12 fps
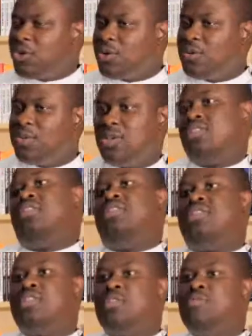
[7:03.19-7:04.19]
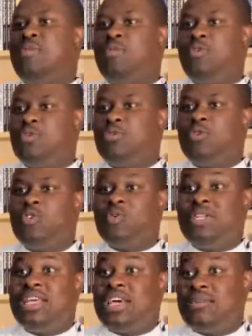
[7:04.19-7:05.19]
you know, people
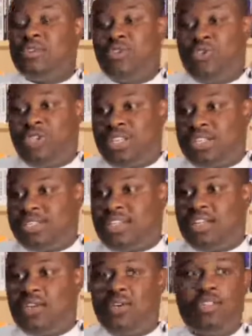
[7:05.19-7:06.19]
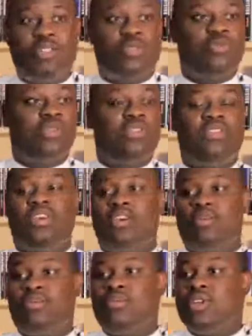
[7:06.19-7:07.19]
propose with diamond rings and not with
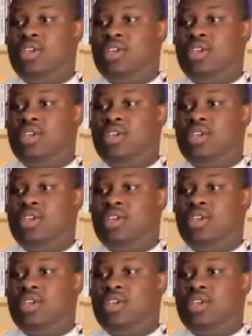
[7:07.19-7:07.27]
a